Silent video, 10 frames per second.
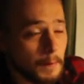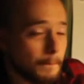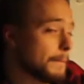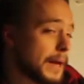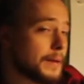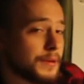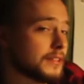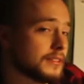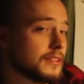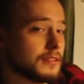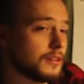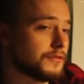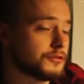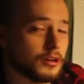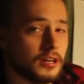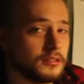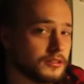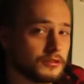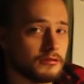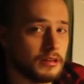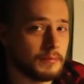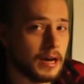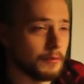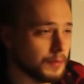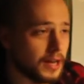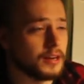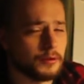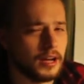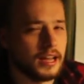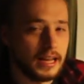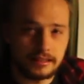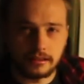Maybe it's his love trying to scream out, but anyway, it's